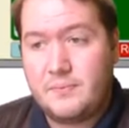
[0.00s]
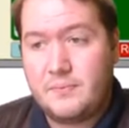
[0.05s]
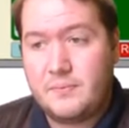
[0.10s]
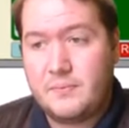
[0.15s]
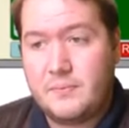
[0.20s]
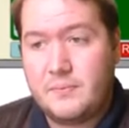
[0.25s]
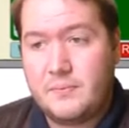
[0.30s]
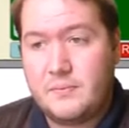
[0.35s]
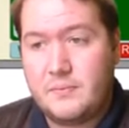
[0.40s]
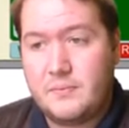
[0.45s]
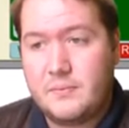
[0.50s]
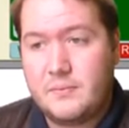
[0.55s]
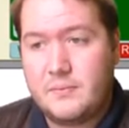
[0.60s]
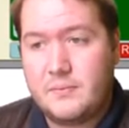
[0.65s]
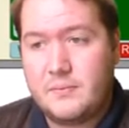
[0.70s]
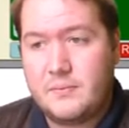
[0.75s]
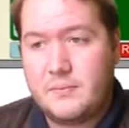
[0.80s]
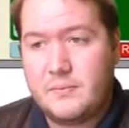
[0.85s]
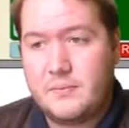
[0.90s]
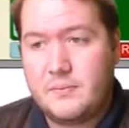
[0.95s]

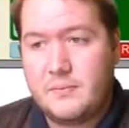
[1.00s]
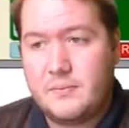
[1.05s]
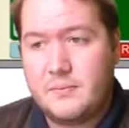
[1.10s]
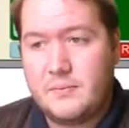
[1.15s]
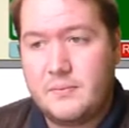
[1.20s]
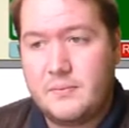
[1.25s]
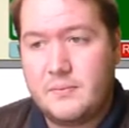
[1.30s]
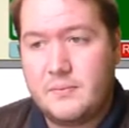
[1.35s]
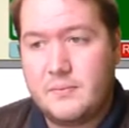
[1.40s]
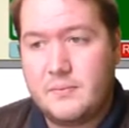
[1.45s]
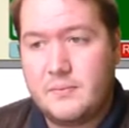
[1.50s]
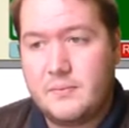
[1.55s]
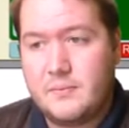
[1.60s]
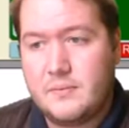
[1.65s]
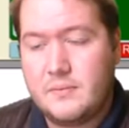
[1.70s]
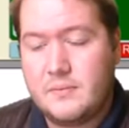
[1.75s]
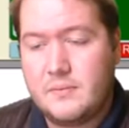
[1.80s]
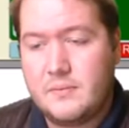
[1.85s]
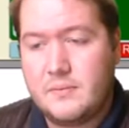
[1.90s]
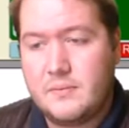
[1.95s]

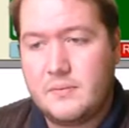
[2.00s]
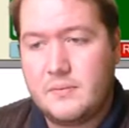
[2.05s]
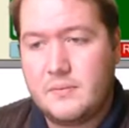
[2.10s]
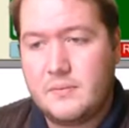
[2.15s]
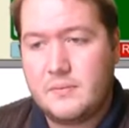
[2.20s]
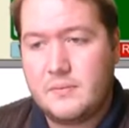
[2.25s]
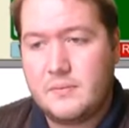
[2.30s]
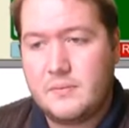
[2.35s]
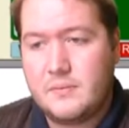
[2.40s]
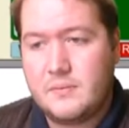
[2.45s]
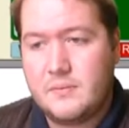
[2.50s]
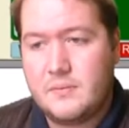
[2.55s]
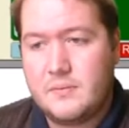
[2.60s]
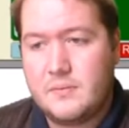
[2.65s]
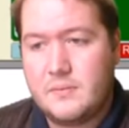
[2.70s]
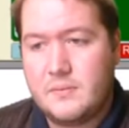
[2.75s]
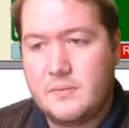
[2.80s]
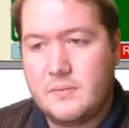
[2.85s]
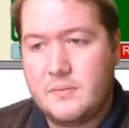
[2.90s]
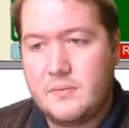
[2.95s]

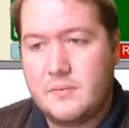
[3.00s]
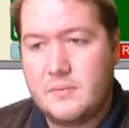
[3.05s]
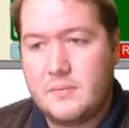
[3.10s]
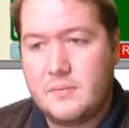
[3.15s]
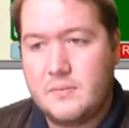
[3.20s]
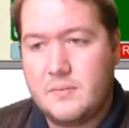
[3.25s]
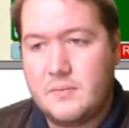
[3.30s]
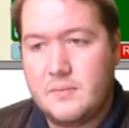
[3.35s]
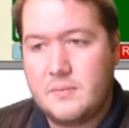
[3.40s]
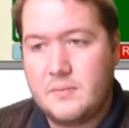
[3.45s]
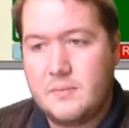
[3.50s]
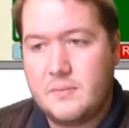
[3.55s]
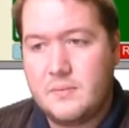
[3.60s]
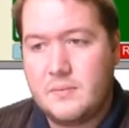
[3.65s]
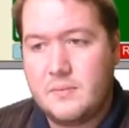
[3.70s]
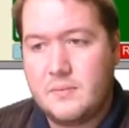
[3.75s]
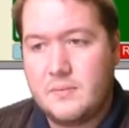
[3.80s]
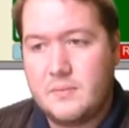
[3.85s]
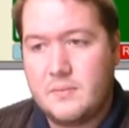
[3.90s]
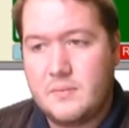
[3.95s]

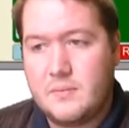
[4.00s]
No one is speaking in this clip.